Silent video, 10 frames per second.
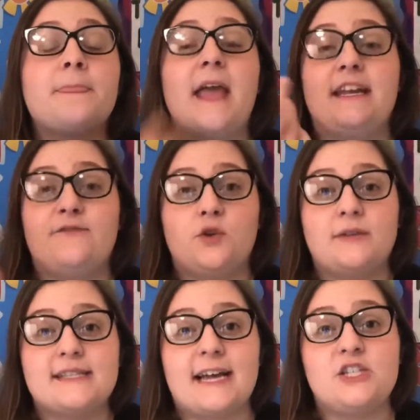And if you
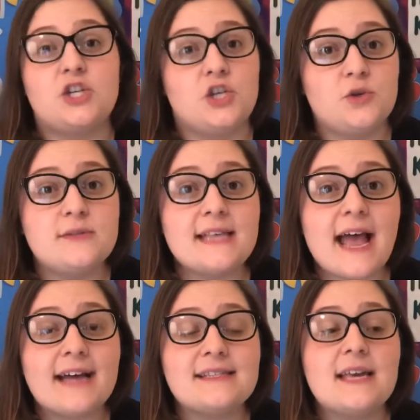decide to use
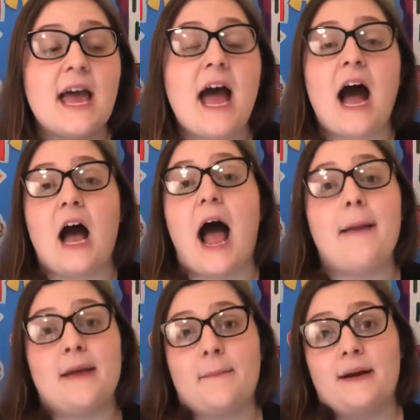that, I
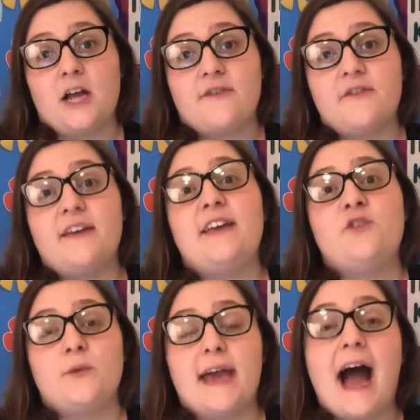make money off of it if
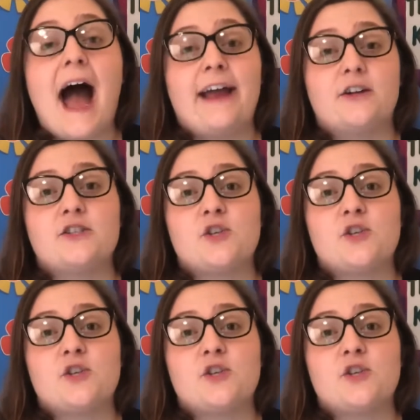you get hired.